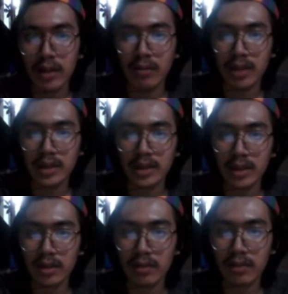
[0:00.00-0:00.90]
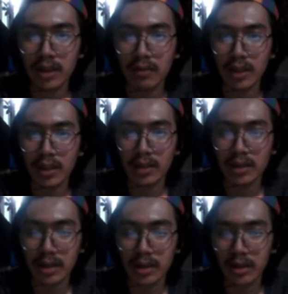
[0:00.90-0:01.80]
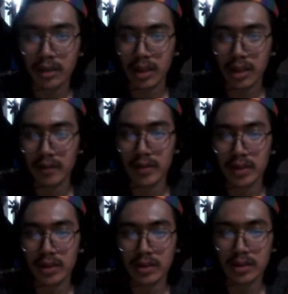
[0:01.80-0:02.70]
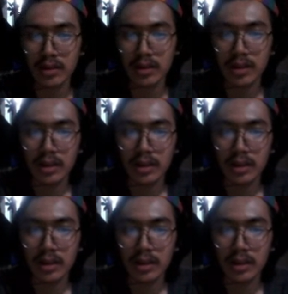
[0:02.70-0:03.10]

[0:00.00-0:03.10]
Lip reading: 10110 on our register.